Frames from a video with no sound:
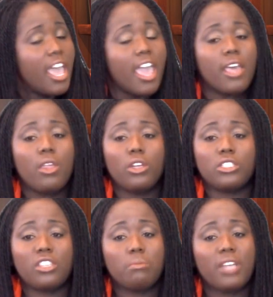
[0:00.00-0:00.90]
And
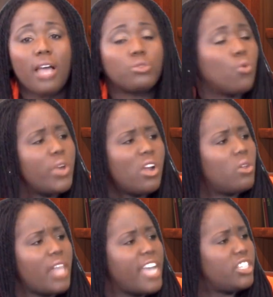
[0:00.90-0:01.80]
sometimes we
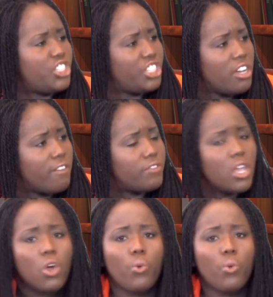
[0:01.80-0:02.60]
don't like the shift.